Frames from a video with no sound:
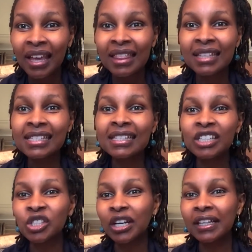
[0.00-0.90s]
This is a
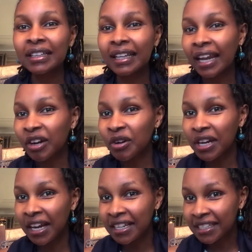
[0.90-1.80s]
channel that I
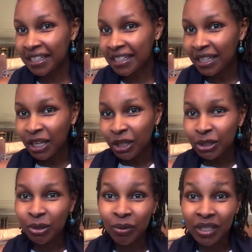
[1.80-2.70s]
created
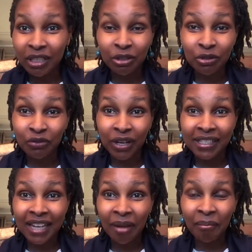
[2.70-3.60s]
to reach out to
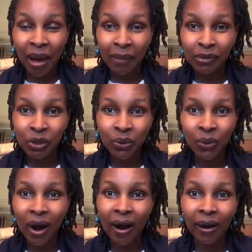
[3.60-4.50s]
first time moms
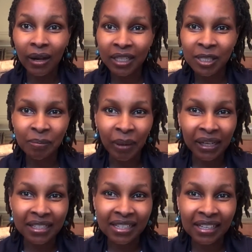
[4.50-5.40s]
who are
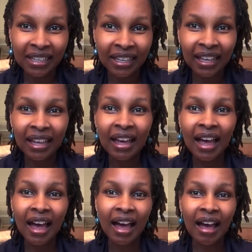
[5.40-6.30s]
expecting
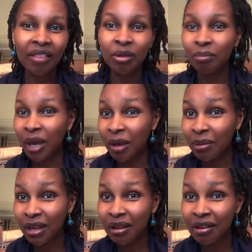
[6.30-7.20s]
the
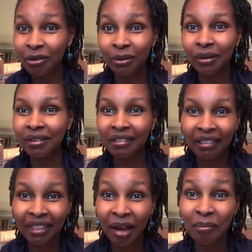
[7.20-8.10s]
baby or
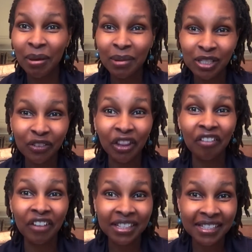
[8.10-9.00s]
their babies for the
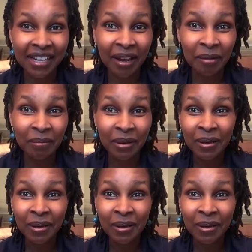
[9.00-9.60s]
first time